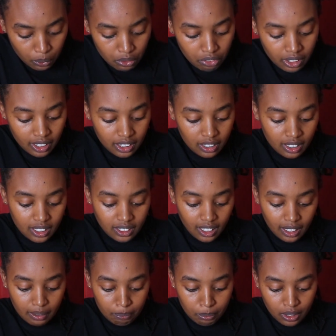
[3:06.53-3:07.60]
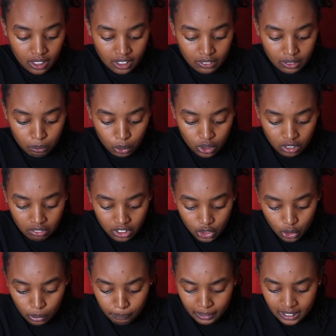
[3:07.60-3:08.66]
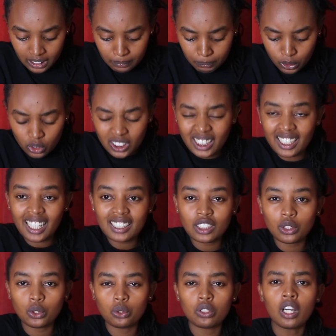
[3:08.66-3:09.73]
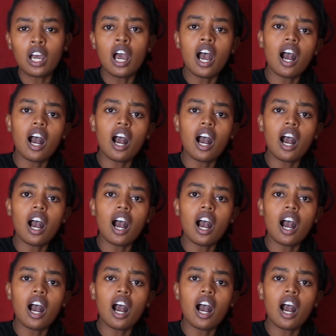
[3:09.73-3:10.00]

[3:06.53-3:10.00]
where you find that things like beliefs, motivation, perception, and attitude,